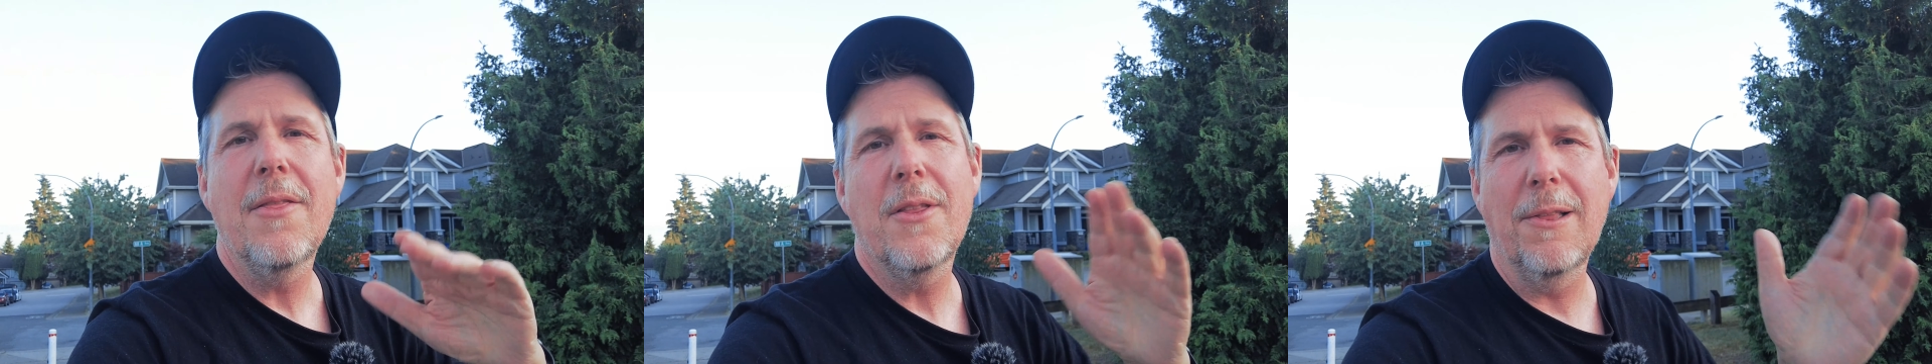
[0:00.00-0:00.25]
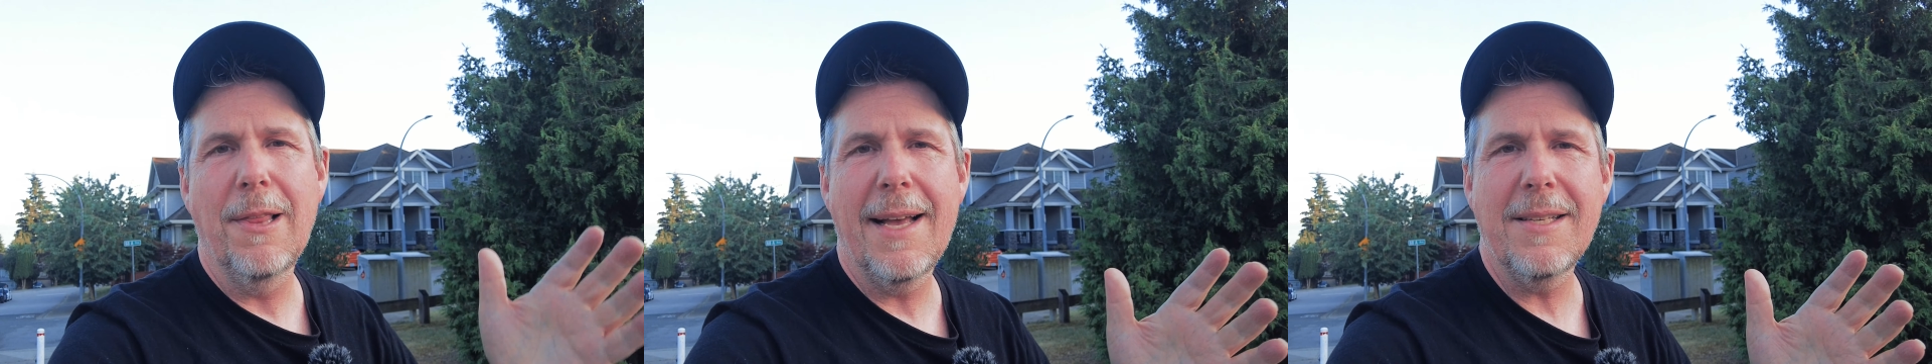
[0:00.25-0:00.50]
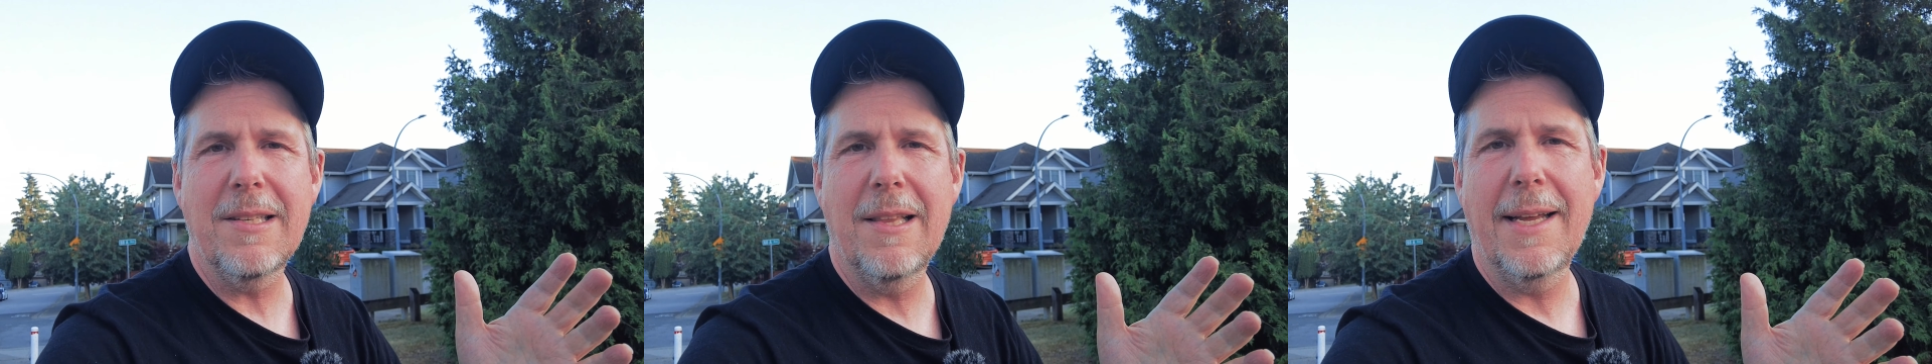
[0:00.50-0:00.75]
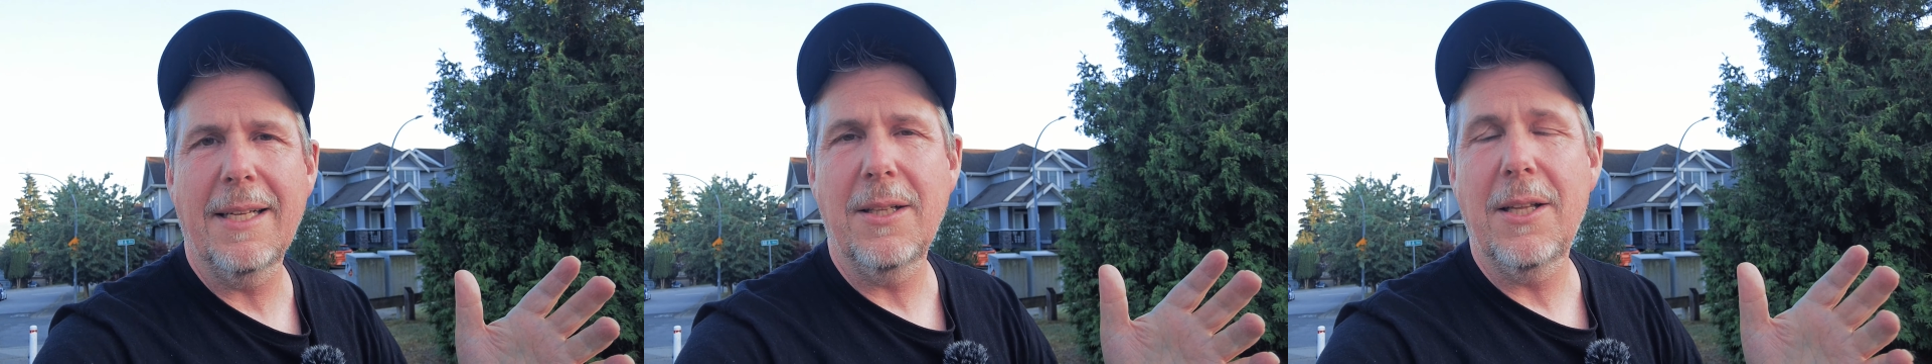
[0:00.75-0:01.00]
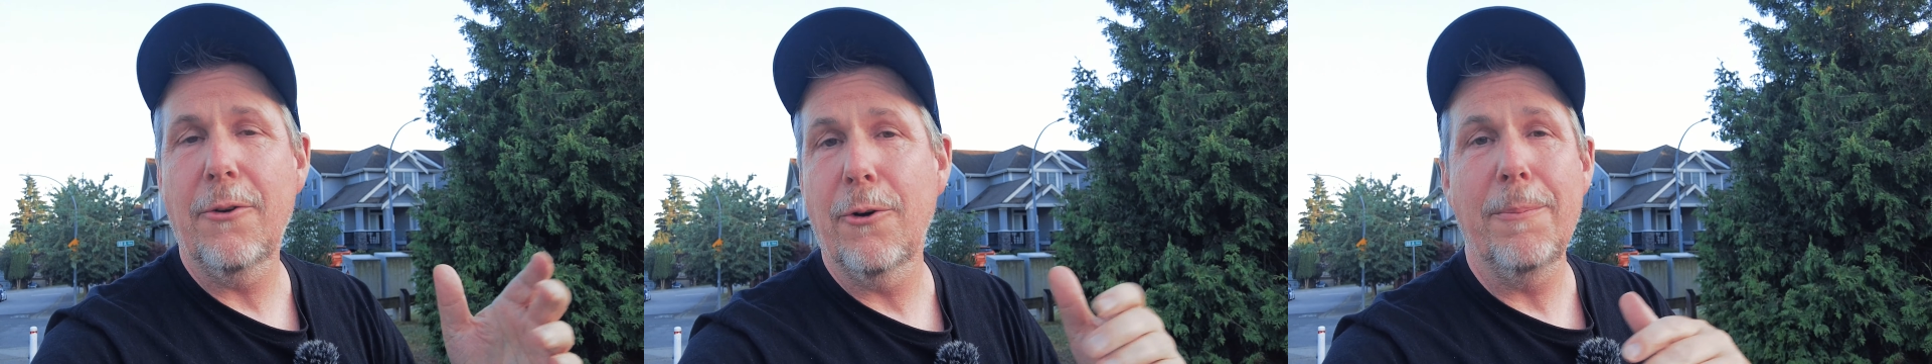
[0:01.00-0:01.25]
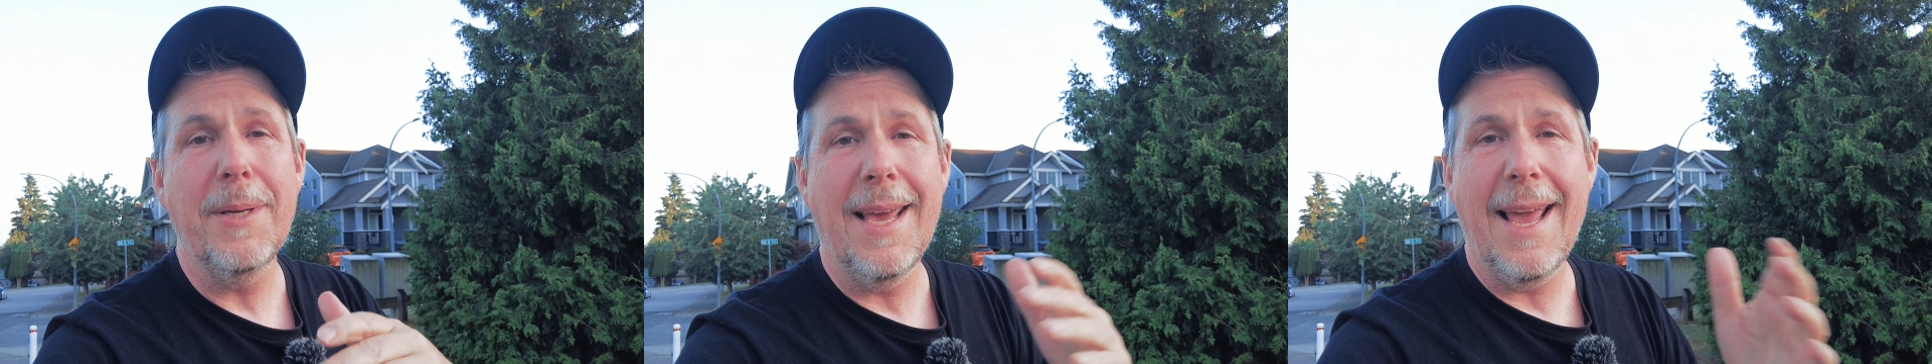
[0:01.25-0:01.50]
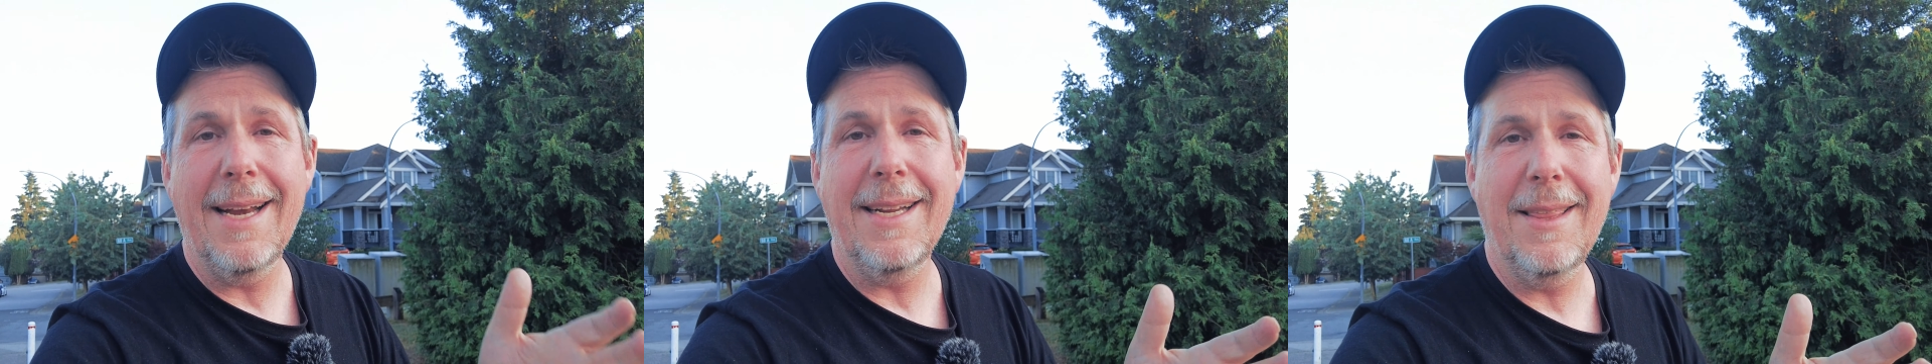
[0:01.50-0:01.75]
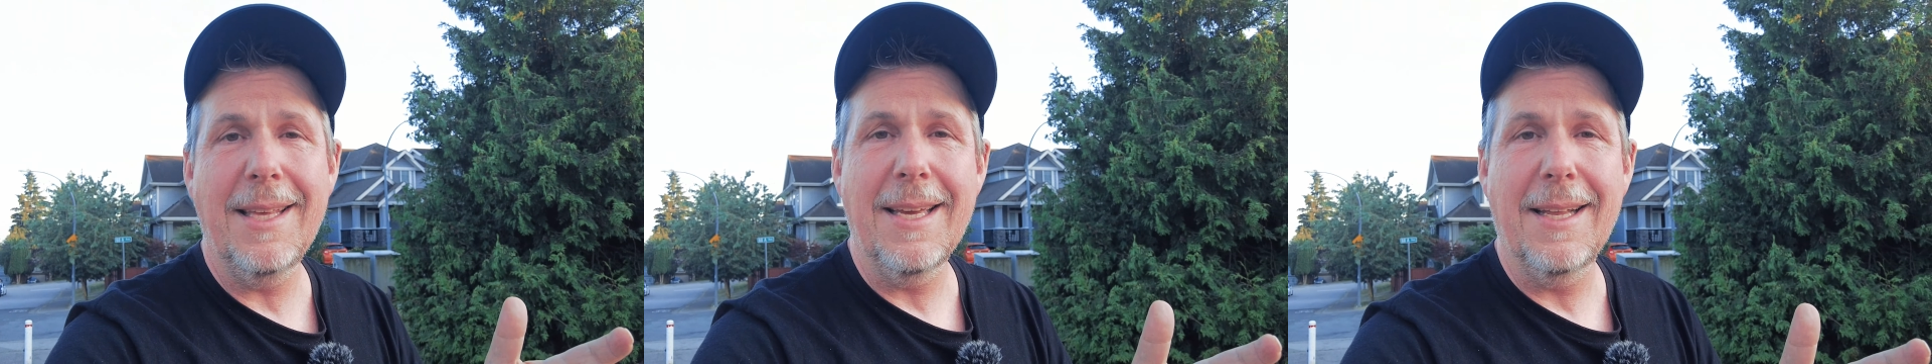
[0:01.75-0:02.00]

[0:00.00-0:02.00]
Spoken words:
the less likely there will be anything